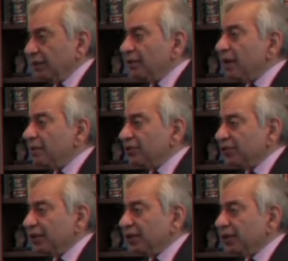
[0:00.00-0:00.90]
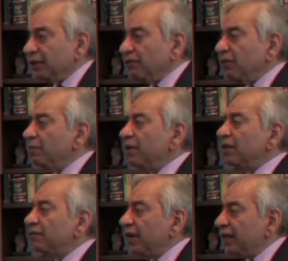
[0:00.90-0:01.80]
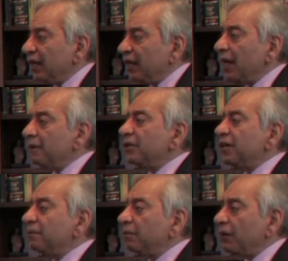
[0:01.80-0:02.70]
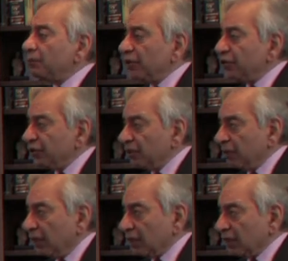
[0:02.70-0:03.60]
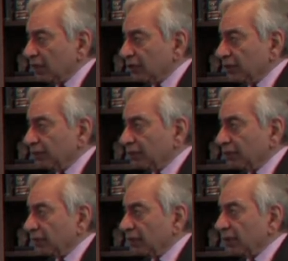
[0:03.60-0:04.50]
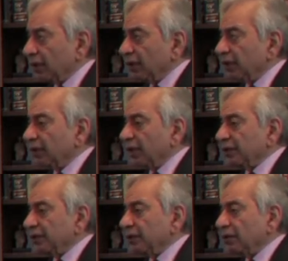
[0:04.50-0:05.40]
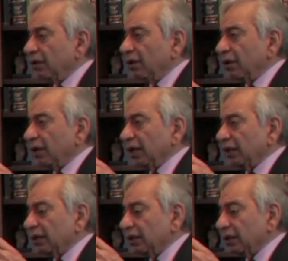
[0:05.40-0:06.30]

demonstrated, we built very elaborate population models that, all right,